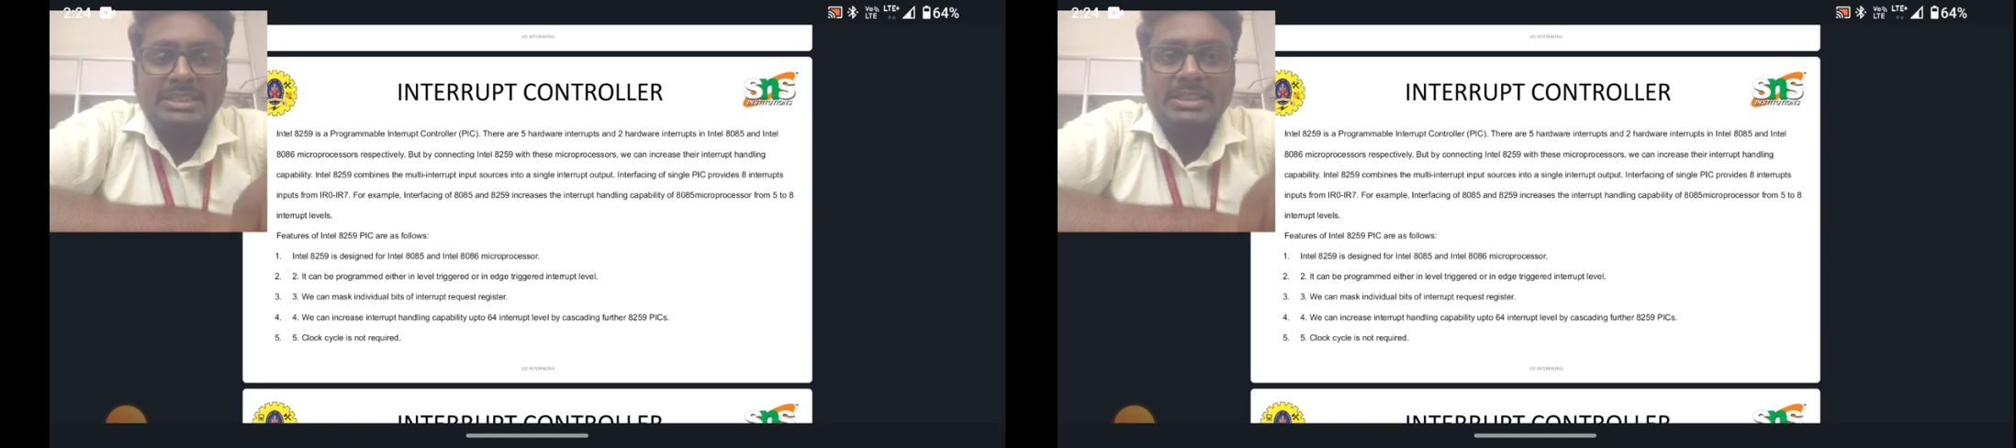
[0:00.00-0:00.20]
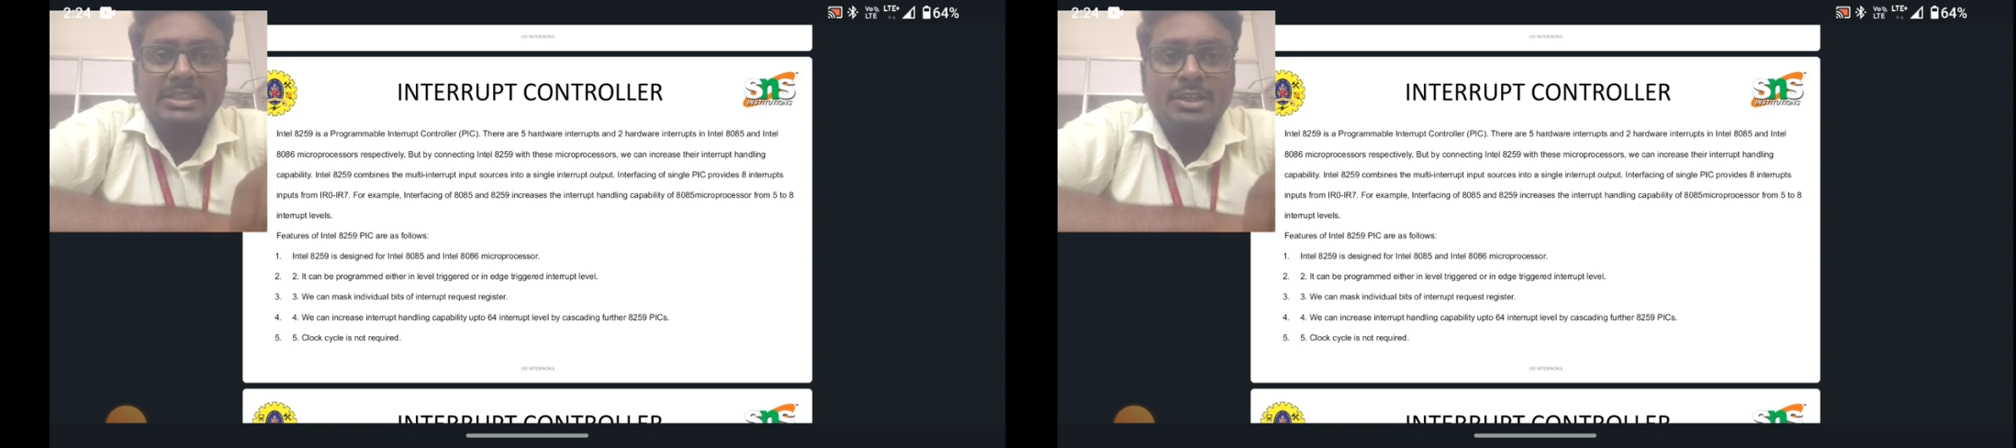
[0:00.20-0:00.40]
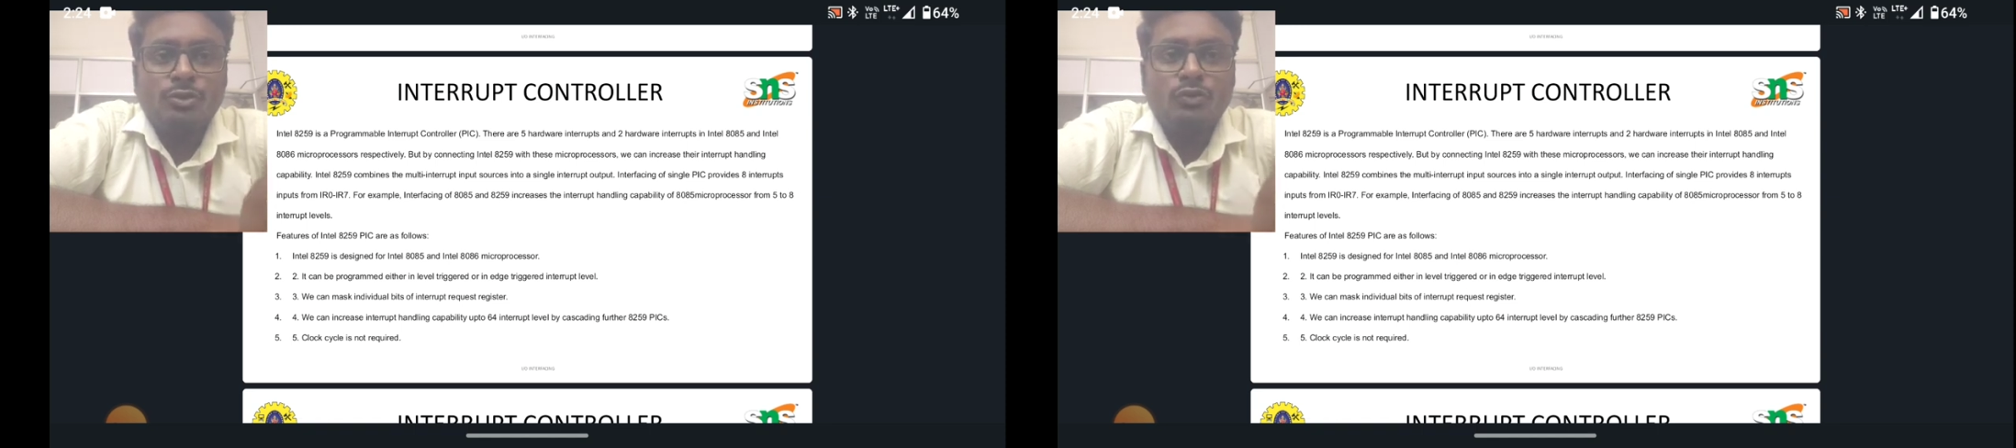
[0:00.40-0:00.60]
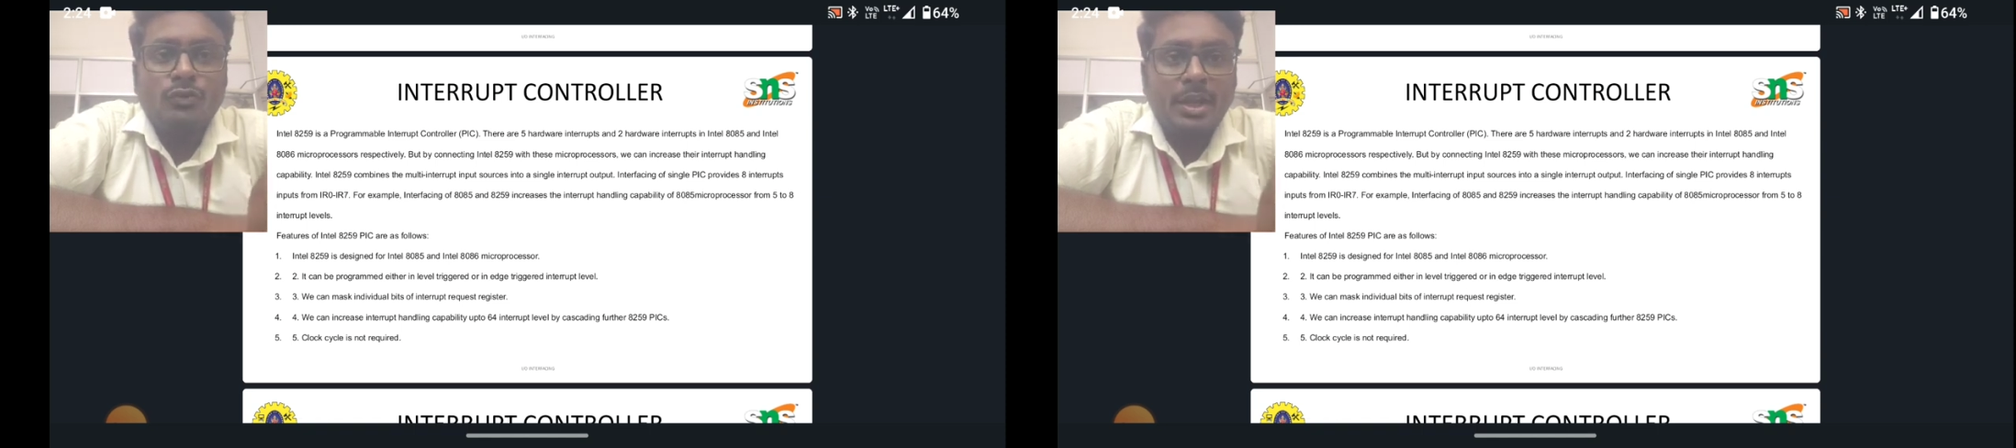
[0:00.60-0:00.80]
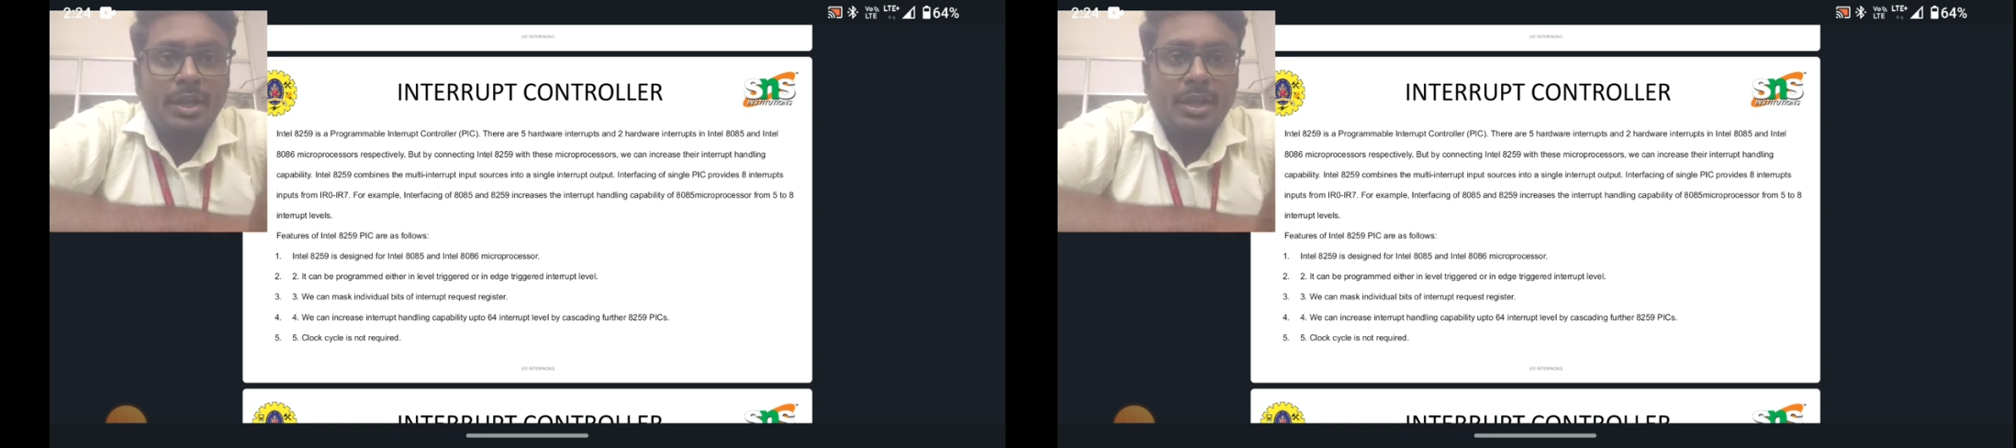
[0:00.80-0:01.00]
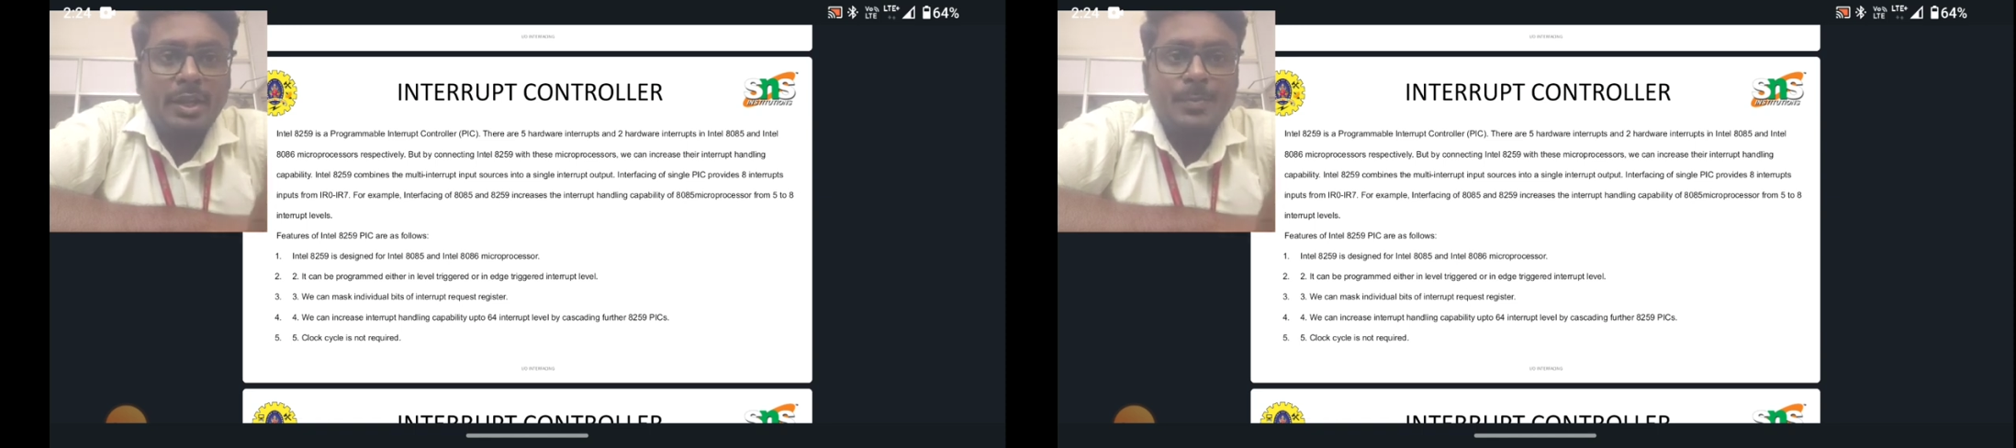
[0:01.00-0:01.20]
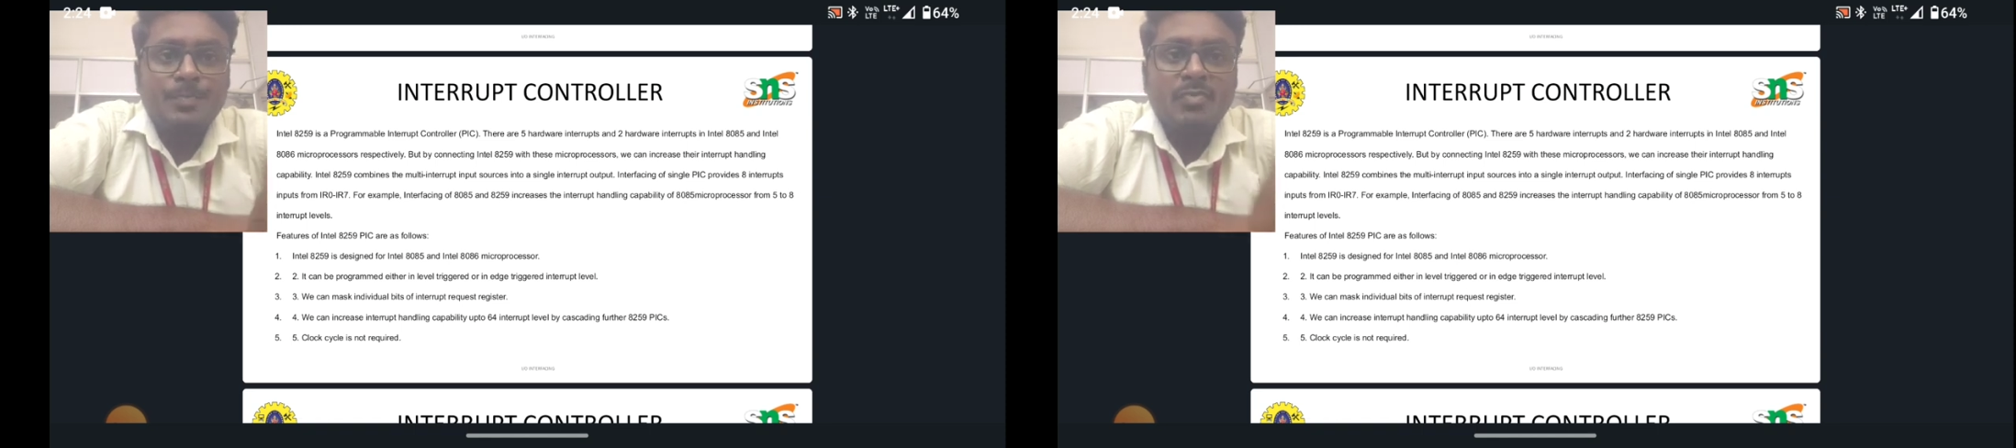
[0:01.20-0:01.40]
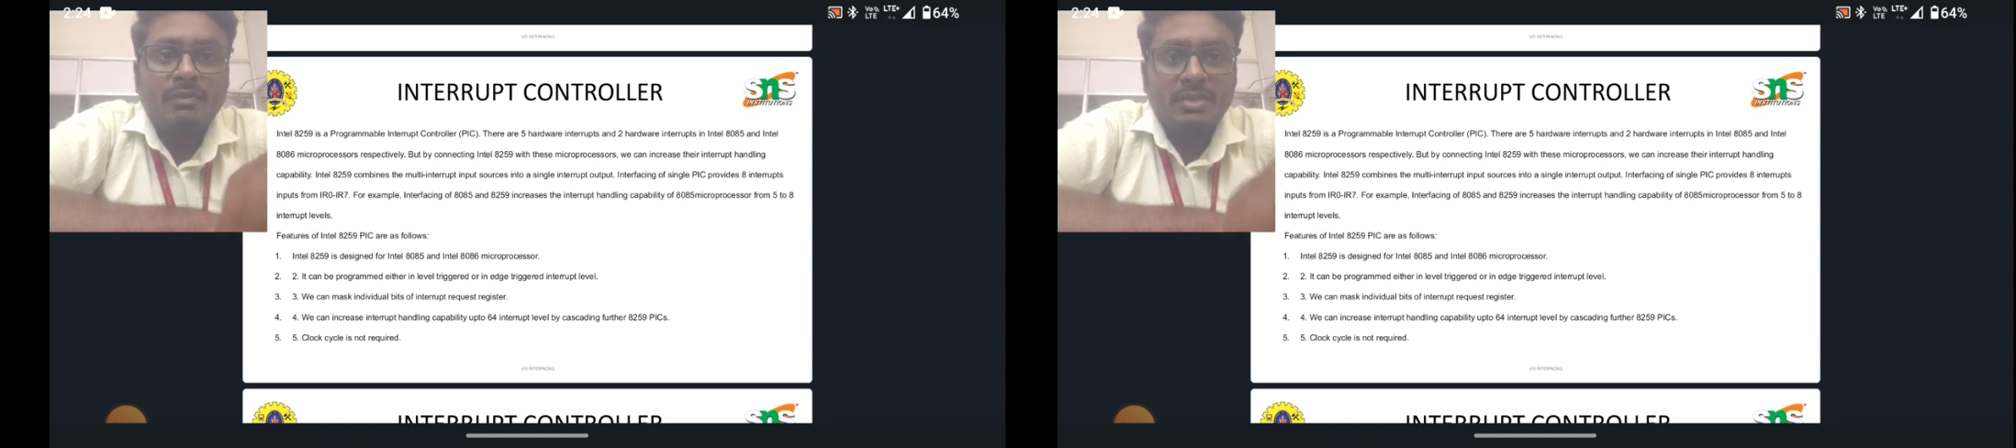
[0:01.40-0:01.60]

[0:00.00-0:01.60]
8259 with